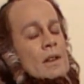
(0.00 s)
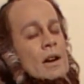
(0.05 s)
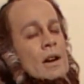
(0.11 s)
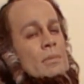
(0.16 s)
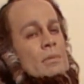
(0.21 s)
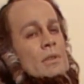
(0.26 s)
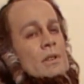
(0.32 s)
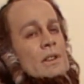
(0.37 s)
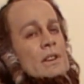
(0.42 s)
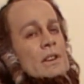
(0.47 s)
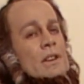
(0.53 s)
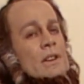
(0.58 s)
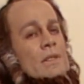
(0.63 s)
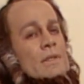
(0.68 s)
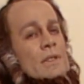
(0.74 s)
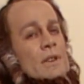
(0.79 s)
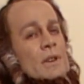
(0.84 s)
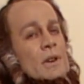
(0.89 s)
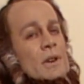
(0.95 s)
I
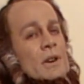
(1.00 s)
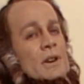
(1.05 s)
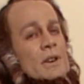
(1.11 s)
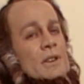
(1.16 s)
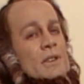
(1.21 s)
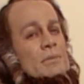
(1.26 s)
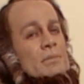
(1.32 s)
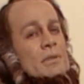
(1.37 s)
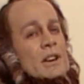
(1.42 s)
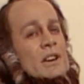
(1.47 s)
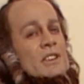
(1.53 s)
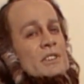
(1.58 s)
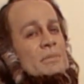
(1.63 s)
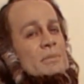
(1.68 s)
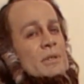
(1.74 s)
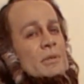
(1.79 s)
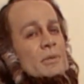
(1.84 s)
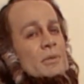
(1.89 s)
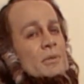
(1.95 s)
believe the Lord has
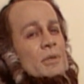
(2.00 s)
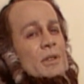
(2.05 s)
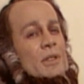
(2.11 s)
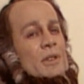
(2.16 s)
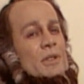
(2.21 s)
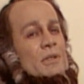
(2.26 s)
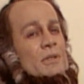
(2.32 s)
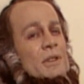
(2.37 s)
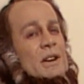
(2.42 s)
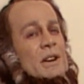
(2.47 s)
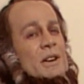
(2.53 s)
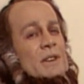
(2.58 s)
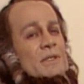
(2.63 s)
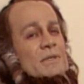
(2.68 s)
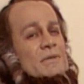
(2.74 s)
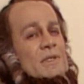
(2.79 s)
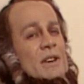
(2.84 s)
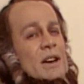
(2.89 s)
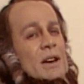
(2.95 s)
blessed me with one of the
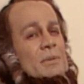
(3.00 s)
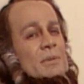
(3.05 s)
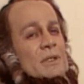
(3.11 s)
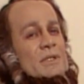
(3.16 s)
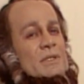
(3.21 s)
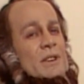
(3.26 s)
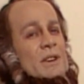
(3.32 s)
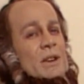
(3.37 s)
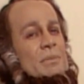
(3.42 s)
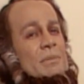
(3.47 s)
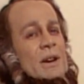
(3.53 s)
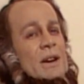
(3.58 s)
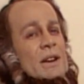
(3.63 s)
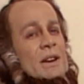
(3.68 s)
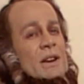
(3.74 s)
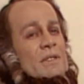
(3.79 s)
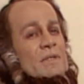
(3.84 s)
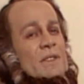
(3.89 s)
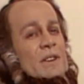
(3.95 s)
greatest families any
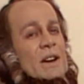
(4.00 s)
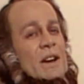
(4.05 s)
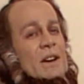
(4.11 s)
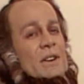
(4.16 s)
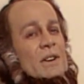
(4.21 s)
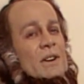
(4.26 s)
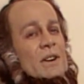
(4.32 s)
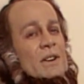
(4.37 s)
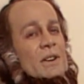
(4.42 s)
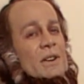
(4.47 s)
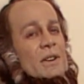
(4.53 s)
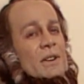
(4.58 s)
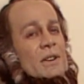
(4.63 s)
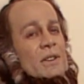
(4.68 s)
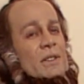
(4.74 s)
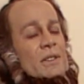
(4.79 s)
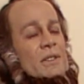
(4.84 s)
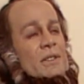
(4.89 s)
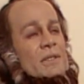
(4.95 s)
man ever had on
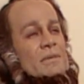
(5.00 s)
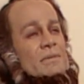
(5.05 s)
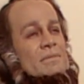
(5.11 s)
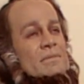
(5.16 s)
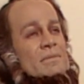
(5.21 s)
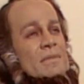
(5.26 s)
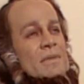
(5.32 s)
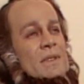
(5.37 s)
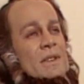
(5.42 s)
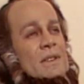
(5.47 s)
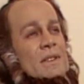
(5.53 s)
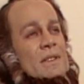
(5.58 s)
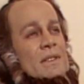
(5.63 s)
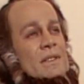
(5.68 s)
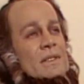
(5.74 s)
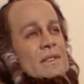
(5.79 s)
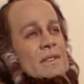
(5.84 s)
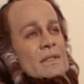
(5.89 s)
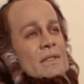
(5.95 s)
earth.
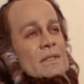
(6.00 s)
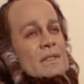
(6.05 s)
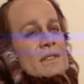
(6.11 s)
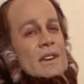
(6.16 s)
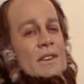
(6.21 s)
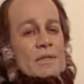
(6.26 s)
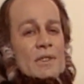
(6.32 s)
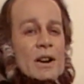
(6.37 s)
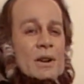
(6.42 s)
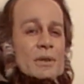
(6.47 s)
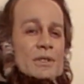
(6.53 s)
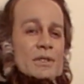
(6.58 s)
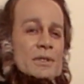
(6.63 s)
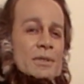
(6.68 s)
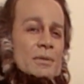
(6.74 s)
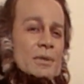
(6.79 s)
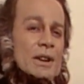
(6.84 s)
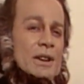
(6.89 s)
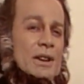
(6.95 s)
If I was
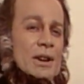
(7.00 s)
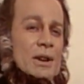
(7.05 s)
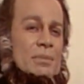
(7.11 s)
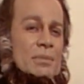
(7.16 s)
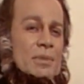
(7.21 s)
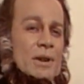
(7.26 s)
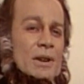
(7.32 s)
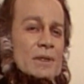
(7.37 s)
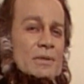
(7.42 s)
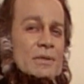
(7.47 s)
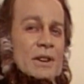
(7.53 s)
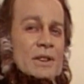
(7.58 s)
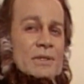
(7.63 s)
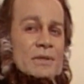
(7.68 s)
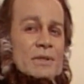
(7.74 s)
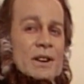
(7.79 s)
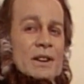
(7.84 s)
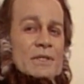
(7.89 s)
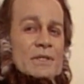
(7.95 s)
to wake up on
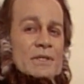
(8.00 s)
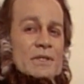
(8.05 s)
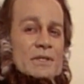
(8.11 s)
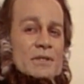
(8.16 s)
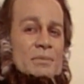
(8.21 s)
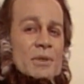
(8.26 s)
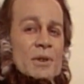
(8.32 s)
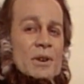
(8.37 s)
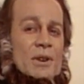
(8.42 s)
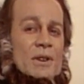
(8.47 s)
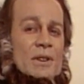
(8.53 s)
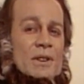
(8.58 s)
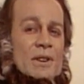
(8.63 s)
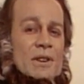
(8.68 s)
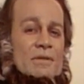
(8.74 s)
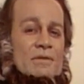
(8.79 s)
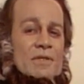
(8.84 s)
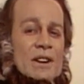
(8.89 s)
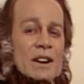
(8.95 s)
Resurrection's
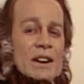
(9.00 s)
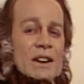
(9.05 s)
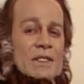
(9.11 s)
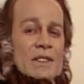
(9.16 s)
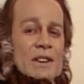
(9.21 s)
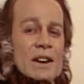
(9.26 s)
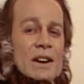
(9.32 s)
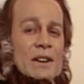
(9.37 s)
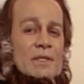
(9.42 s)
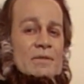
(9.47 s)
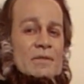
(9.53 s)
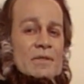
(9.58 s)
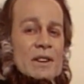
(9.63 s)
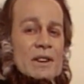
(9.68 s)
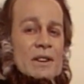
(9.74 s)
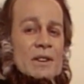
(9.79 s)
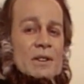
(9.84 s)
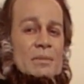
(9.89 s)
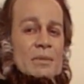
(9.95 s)
morning and find that I'd
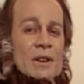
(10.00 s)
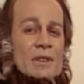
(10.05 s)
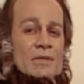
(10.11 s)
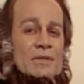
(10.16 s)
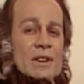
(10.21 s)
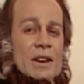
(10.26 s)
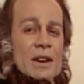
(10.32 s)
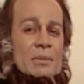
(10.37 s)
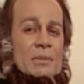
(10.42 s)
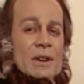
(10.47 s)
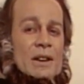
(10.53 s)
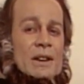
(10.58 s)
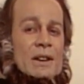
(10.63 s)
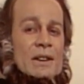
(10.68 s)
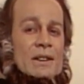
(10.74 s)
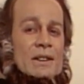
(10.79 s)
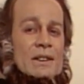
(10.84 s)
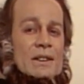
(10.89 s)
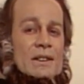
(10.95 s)
failed my
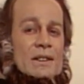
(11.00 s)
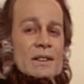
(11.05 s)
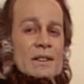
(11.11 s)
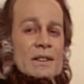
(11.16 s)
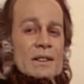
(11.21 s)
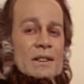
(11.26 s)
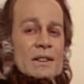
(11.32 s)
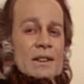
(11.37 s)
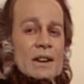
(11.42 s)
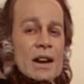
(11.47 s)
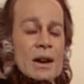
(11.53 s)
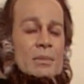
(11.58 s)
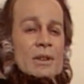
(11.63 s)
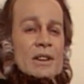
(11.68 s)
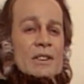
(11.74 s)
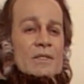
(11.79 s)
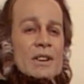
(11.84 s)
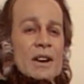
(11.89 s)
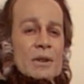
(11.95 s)
family, I
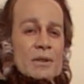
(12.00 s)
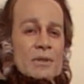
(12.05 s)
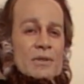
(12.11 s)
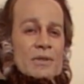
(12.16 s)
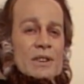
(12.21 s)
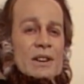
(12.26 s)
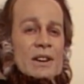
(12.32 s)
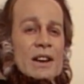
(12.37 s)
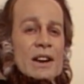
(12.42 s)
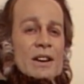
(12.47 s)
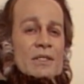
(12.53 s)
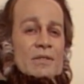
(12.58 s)
believe I would feel